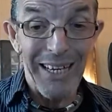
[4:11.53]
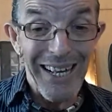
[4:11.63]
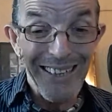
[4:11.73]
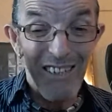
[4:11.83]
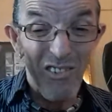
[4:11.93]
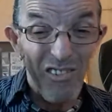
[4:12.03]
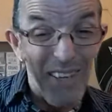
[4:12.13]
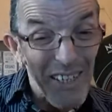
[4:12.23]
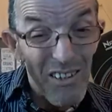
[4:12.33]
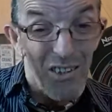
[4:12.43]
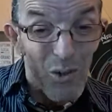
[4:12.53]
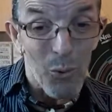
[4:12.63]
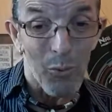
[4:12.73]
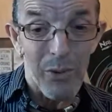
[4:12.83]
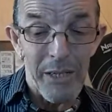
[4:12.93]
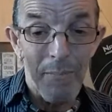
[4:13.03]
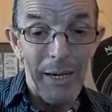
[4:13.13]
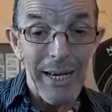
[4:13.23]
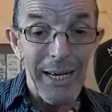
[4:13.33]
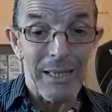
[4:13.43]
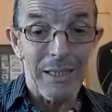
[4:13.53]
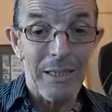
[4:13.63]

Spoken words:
had that second thought in my head,